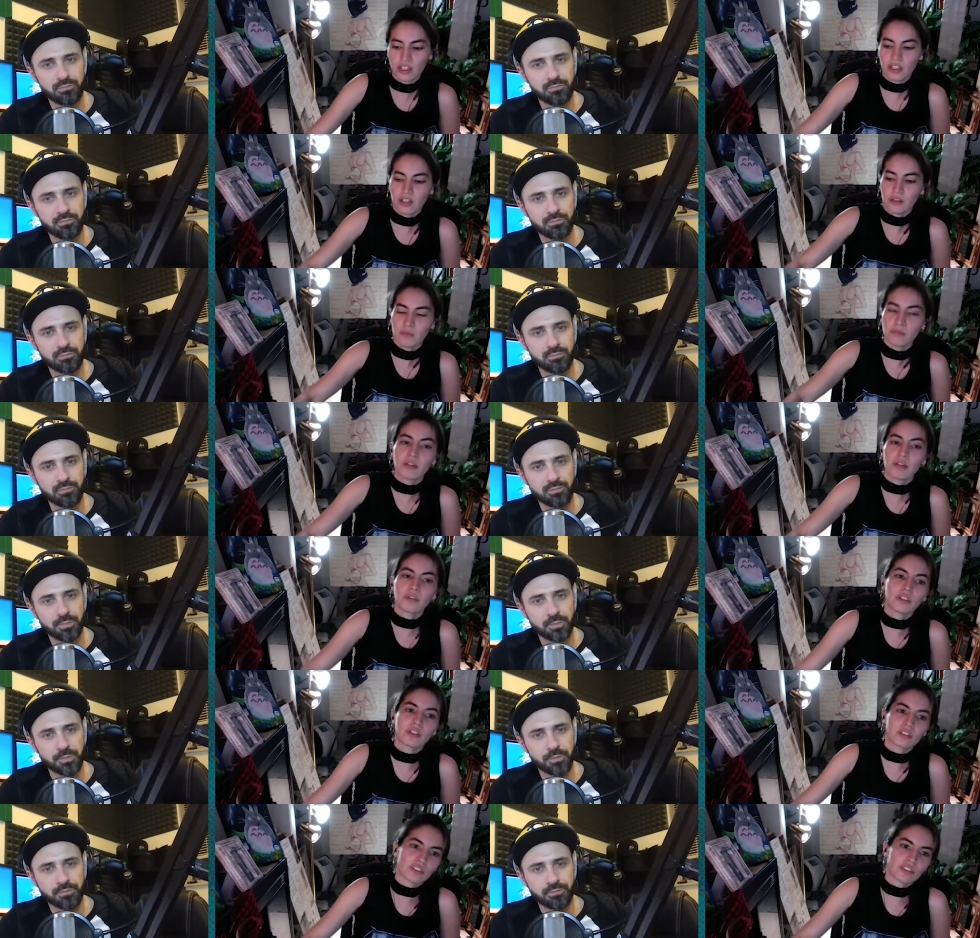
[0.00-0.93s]
Speaker 1: Maybe
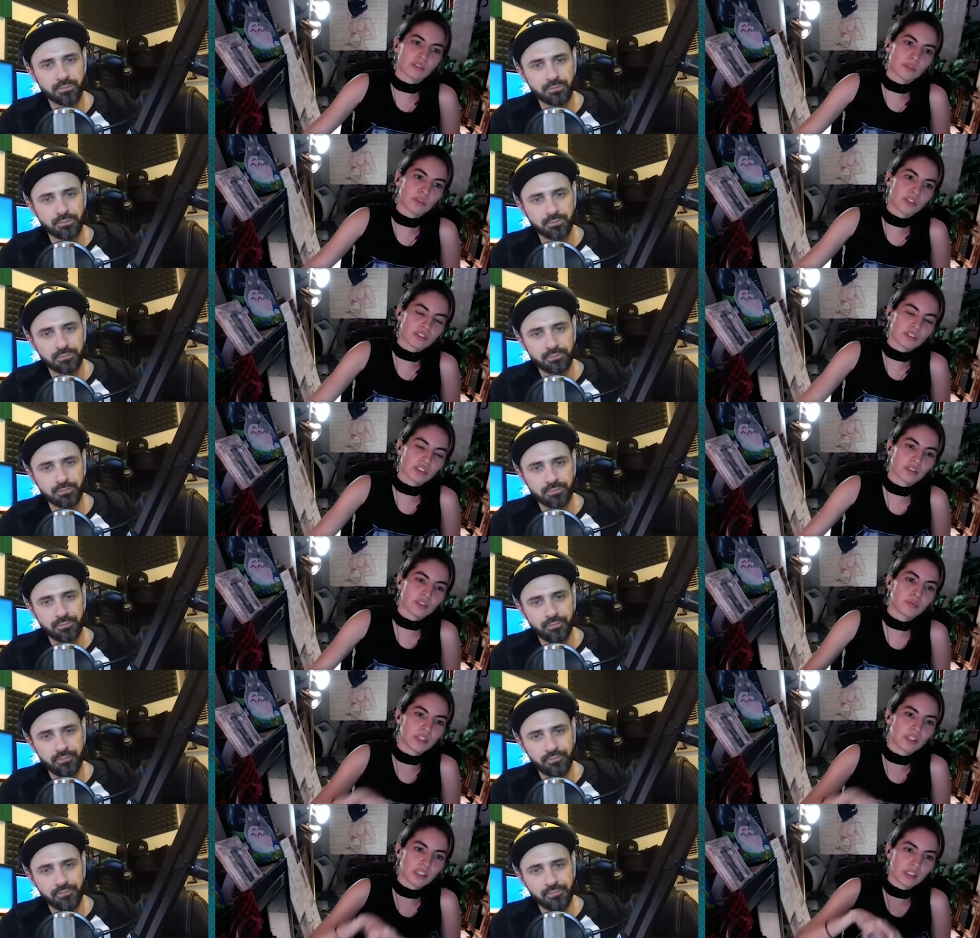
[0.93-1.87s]
not so much like
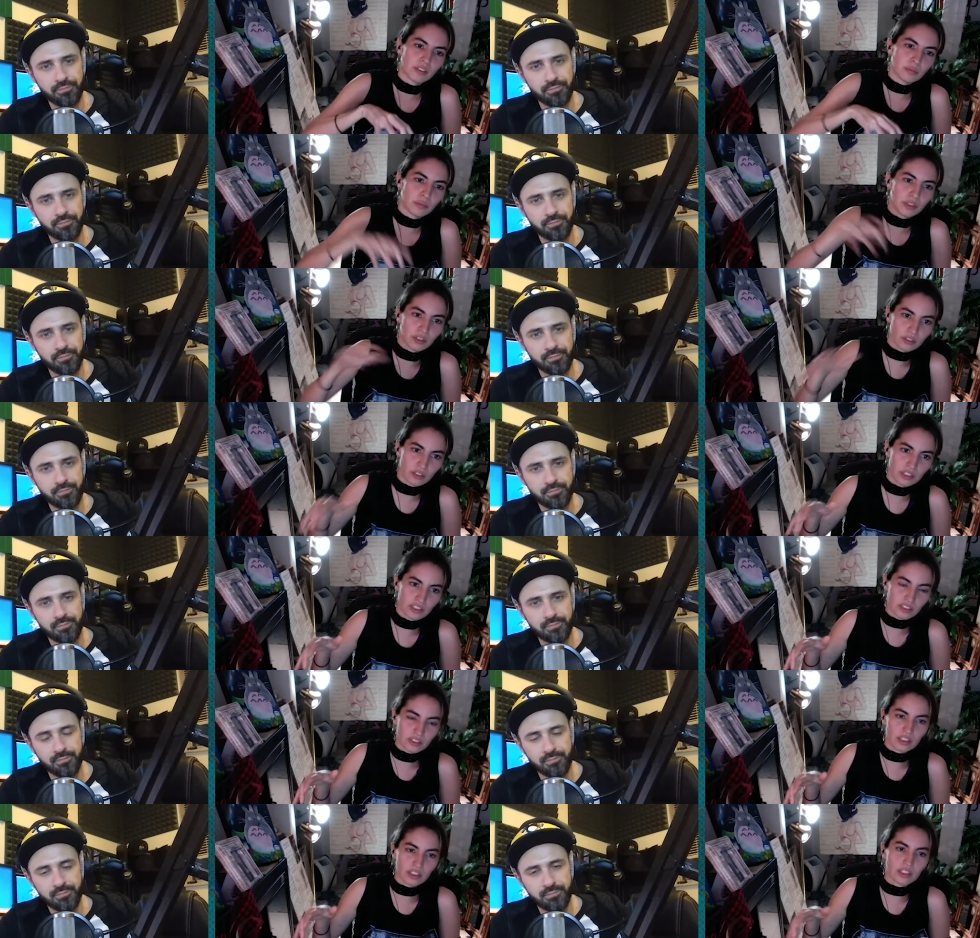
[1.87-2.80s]
American and Middle
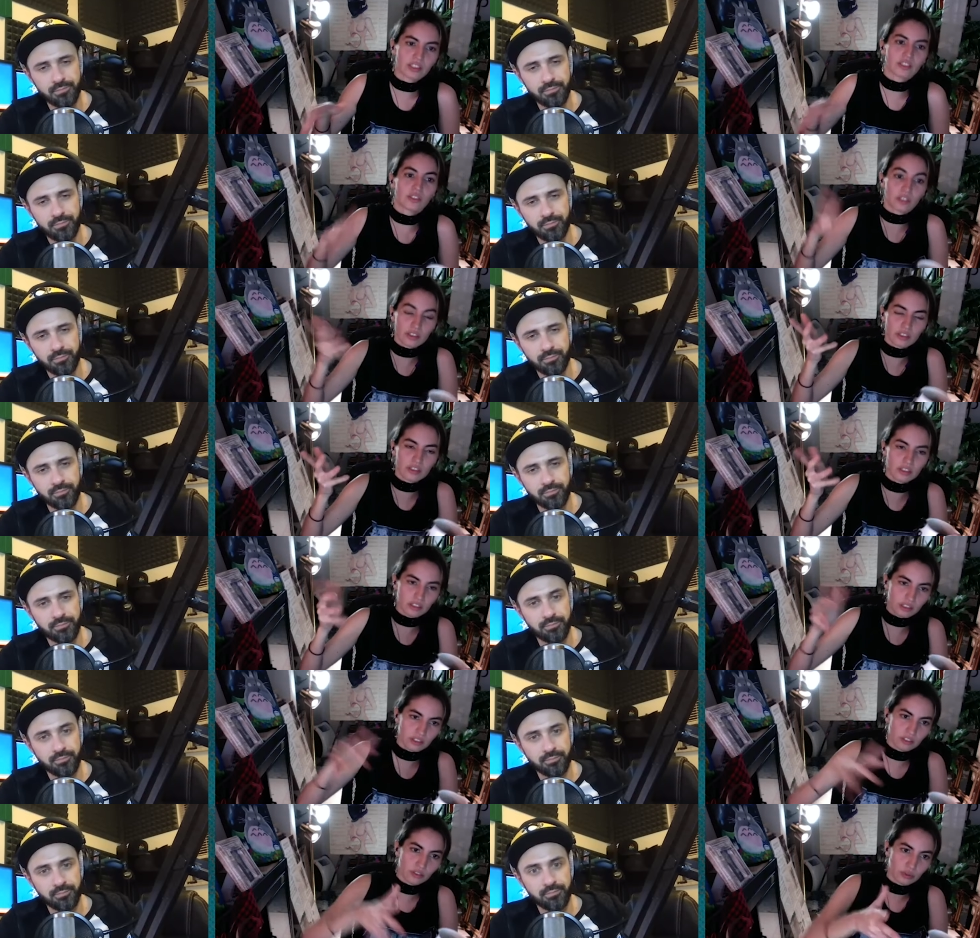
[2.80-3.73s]
Eastern, like North, like
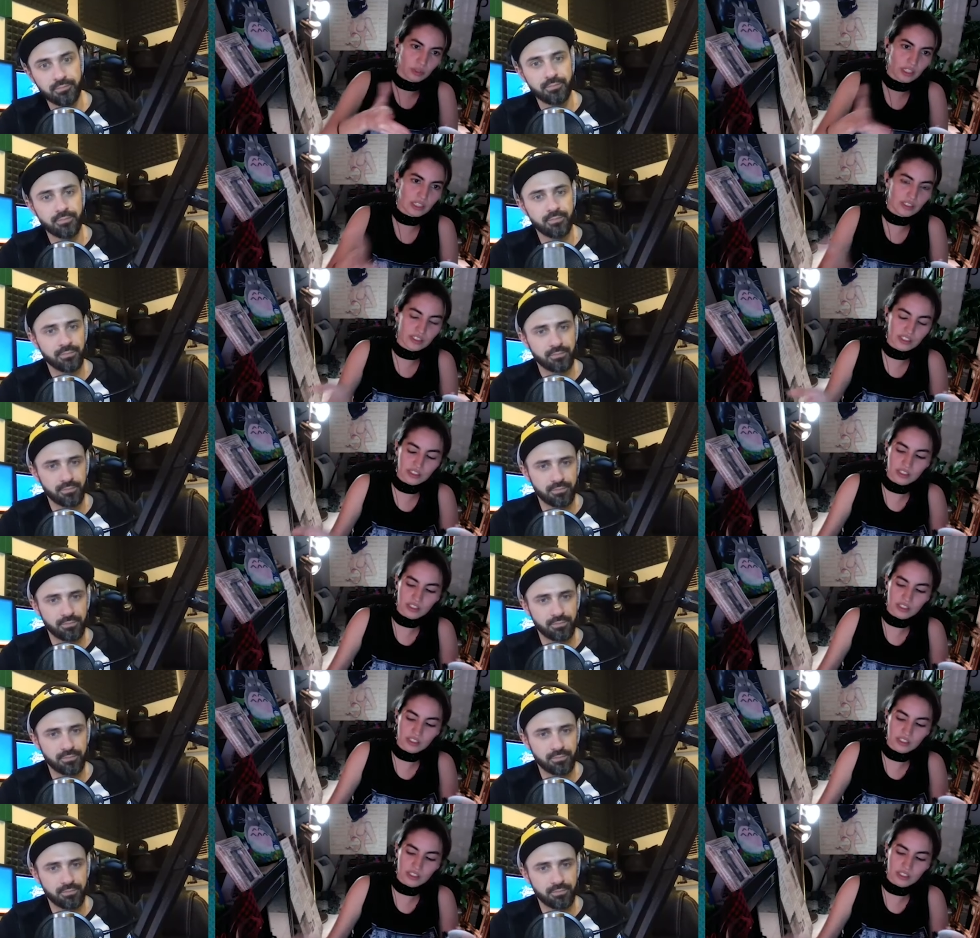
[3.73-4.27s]
US,